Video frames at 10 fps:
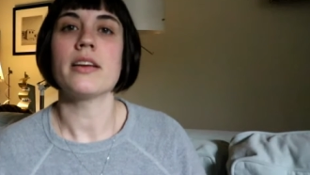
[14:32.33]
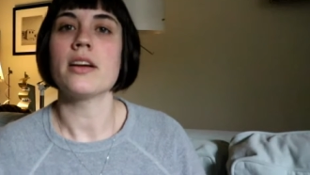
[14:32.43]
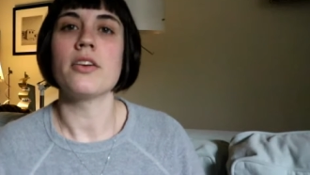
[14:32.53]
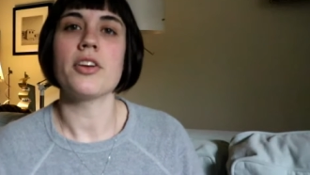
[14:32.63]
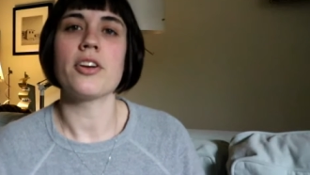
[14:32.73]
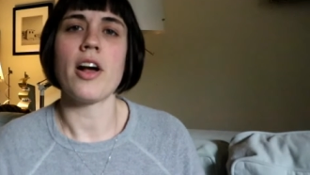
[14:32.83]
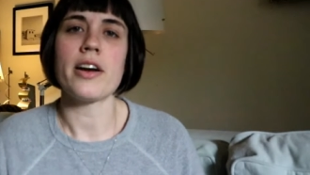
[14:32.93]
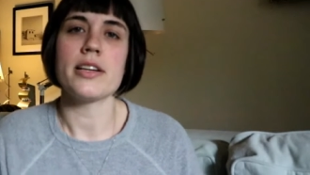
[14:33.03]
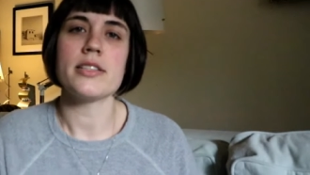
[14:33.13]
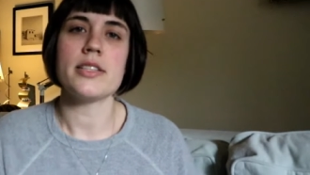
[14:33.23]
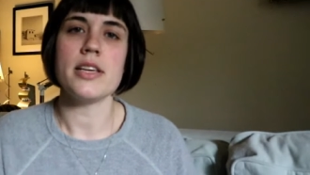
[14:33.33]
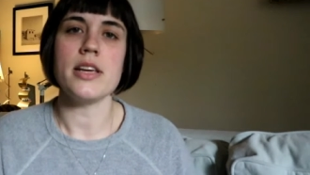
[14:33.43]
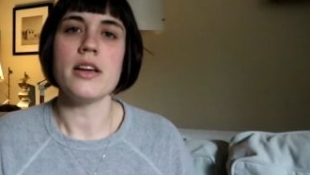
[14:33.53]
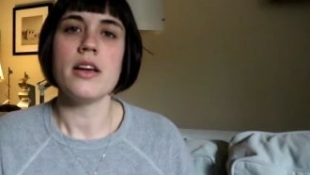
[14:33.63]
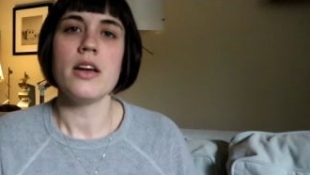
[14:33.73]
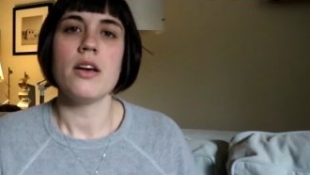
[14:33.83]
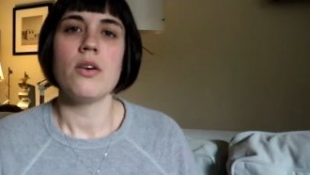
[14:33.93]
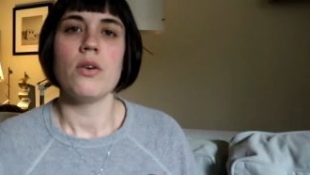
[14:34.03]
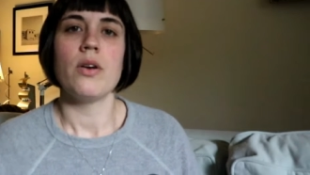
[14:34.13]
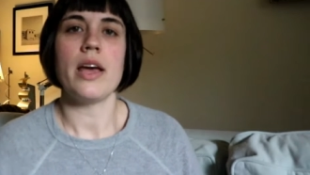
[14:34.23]
You know, you're not going to see
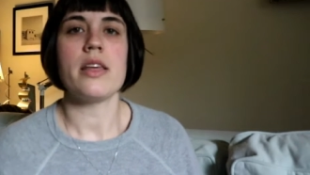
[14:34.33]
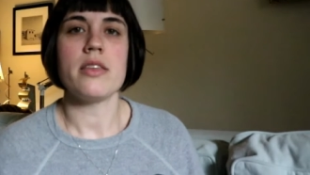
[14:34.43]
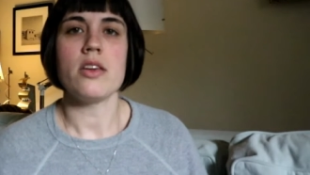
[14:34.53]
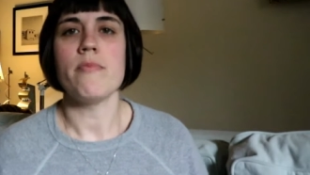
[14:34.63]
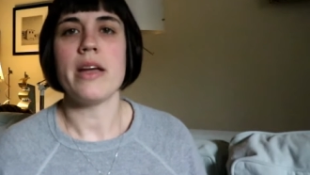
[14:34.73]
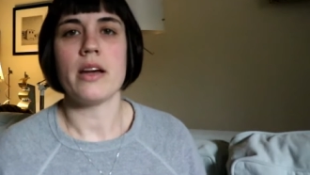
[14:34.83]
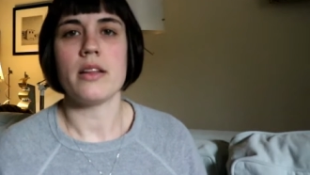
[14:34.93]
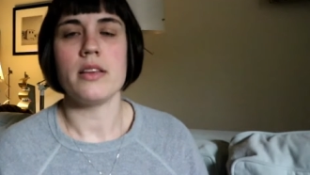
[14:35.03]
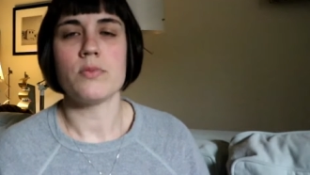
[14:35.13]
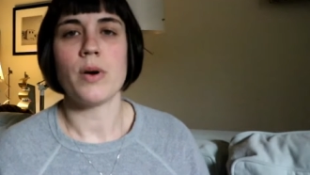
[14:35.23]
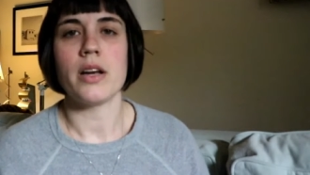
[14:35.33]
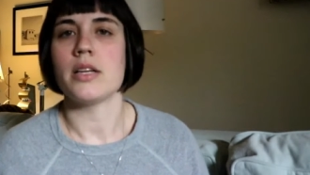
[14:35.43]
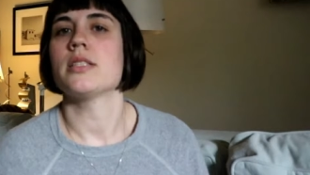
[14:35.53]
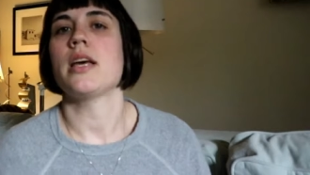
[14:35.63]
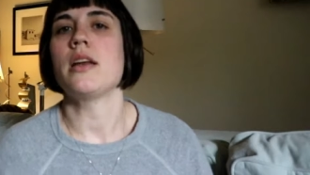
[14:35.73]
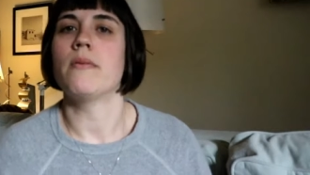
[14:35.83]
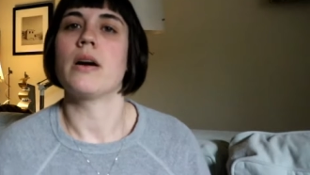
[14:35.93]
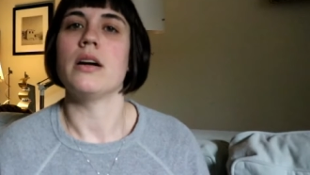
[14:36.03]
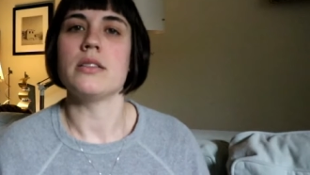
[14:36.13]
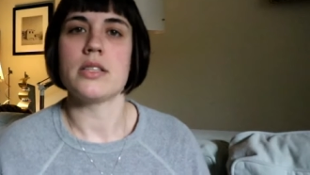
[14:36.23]
anything you make out of these products
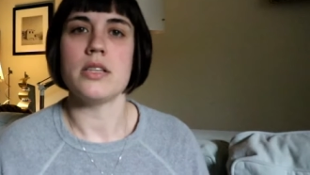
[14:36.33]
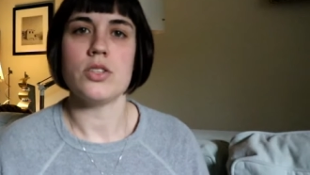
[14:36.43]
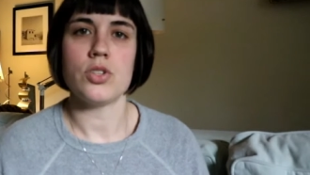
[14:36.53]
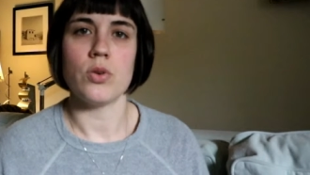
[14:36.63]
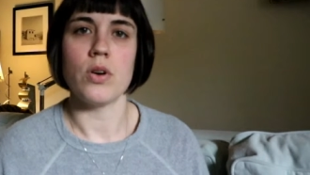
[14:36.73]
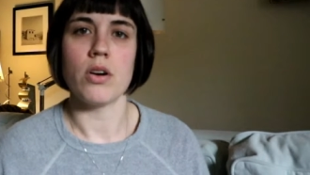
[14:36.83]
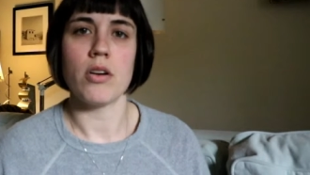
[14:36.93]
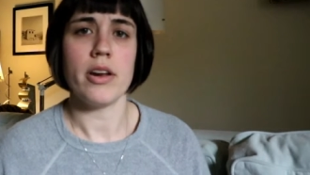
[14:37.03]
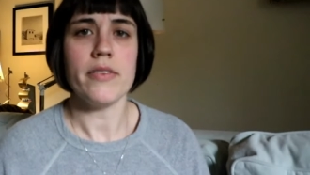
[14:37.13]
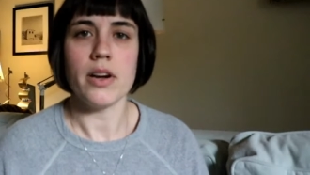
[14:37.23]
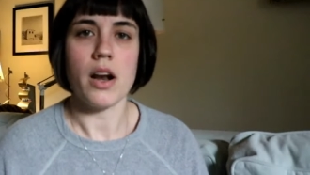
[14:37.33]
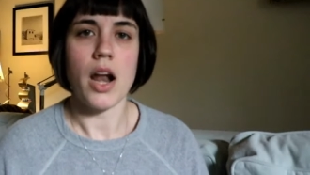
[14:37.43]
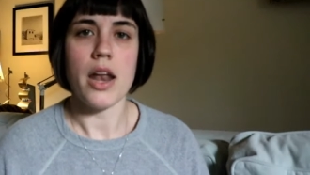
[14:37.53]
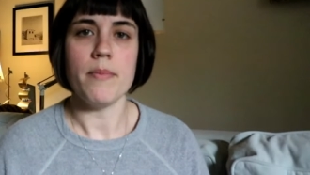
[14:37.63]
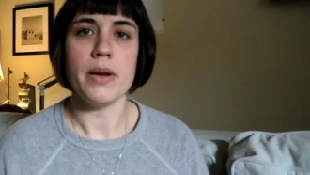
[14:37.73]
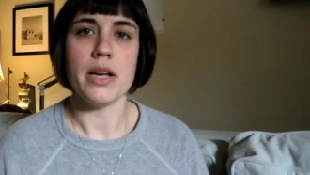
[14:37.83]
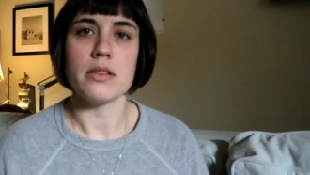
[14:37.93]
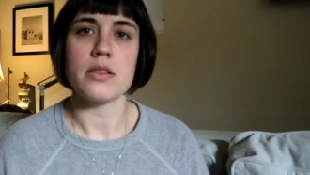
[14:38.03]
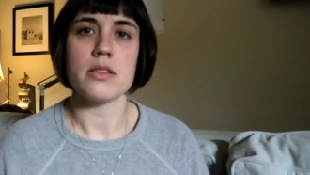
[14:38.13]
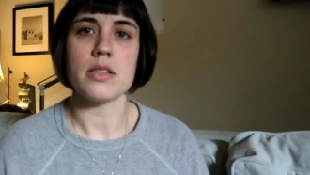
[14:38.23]
anywhere else in a store or even on anybody
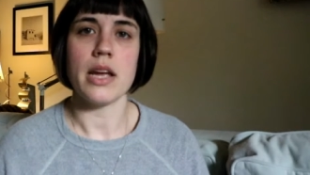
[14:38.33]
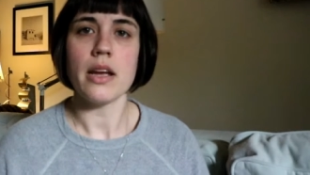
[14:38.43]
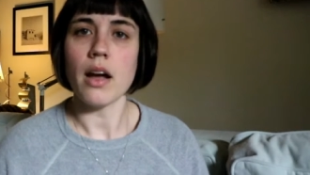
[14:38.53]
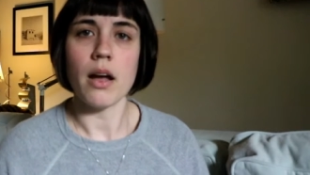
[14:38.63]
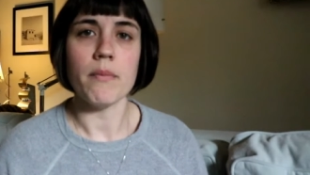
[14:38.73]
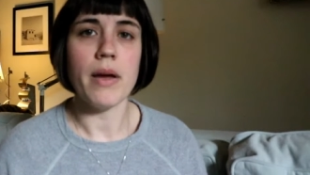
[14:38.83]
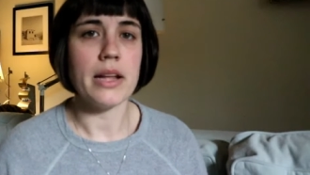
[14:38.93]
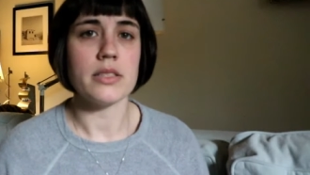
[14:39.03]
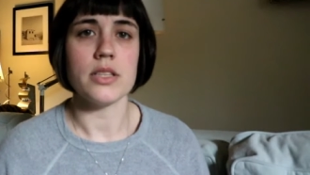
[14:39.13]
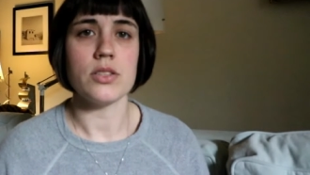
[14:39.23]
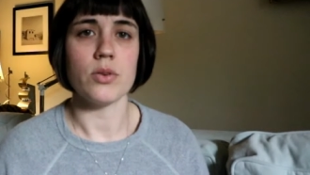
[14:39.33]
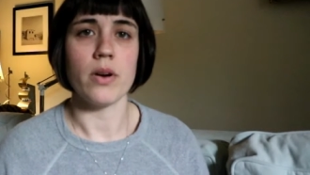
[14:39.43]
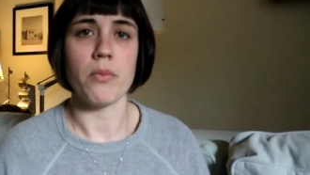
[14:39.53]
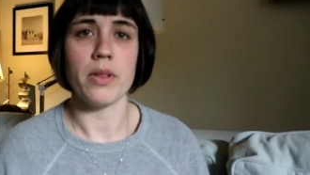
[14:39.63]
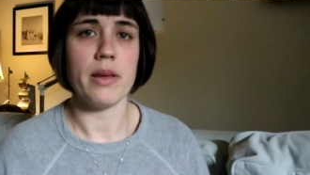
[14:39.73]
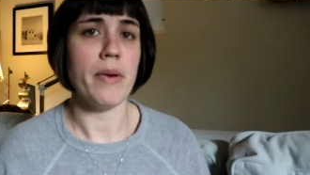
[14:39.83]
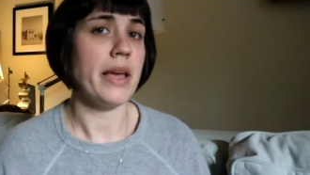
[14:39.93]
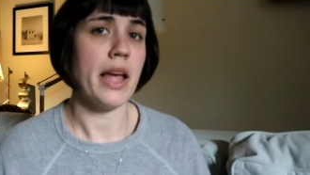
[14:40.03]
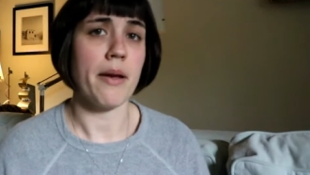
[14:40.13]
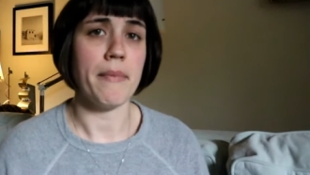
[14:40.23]
else's like Etsy store where they
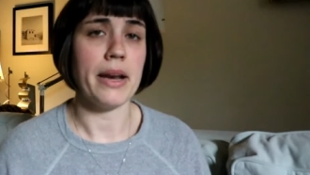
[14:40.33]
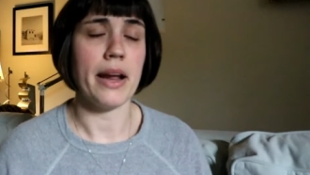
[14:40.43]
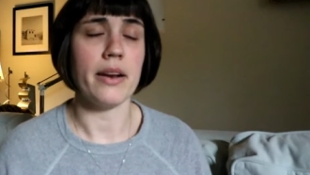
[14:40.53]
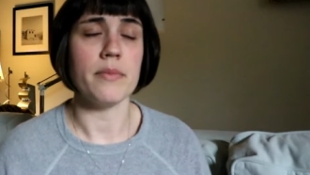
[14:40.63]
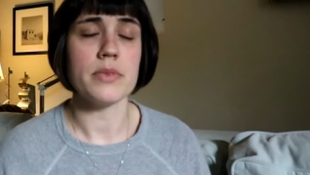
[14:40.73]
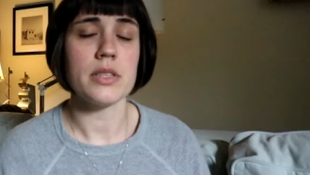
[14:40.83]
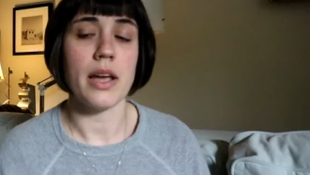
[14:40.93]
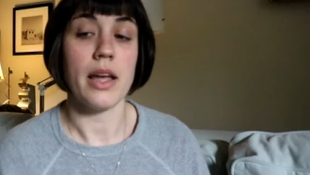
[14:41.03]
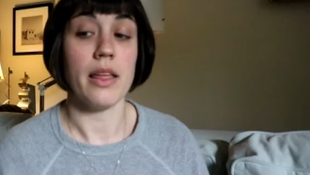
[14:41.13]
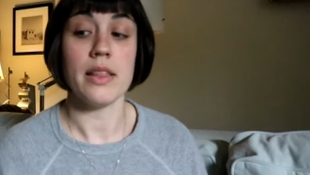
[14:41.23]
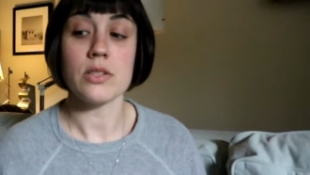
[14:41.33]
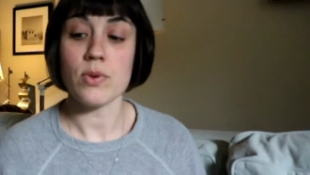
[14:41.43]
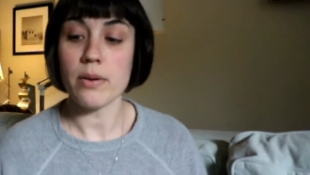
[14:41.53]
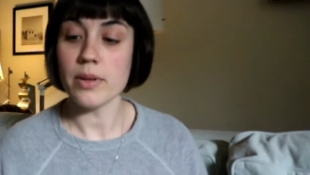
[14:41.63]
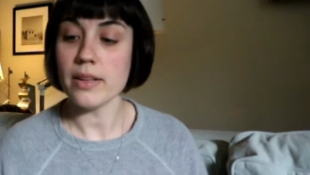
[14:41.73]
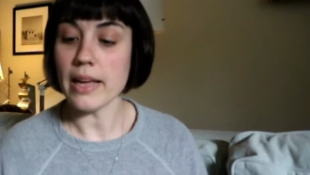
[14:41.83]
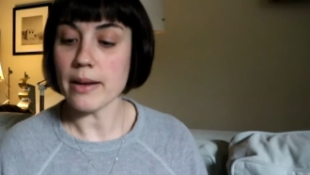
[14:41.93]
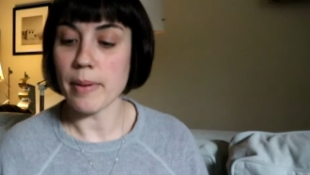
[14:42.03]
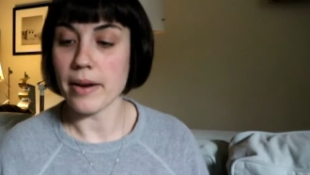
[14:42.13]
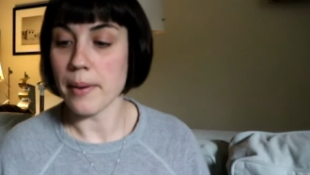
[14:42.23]
make handmade items, and that's what I really
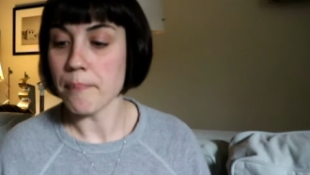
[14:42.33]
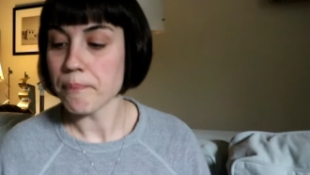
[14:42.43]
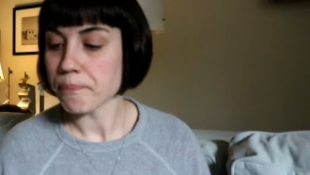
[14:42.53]
like about it.